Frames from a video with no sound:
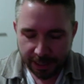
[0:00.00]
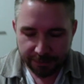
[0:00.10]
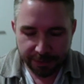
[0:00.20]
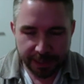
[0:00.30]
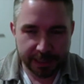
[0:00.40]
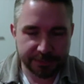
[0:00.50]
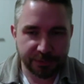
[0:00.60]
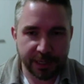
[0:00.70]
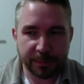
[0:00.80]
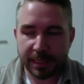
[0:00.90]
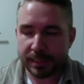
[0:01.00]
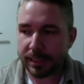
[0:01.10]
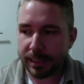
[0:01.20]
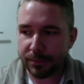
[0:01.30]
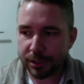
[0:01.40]
everything is free
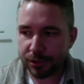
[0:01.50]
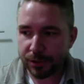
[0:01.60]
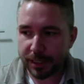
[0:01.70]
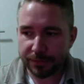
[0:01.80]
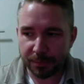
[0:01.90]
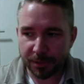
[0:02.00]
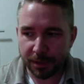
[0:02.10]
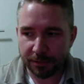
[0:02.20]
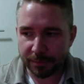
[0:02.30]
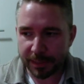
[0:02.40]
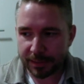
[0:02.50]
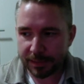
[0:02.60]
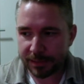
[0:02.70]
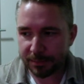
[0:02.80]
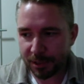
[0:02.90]
basically, which you get from the government.
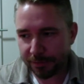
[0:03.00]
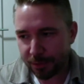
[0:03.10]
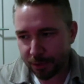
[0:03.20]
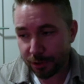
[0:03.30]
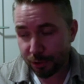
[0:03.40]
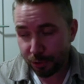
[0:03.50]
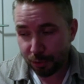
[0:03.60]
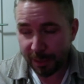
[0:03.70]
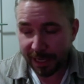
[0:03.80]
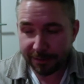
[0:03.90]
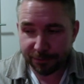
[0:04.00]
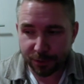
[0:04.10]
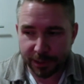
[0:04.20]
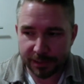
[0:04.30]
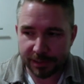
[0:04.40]
But of course, you do pay
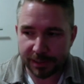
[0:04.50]
for it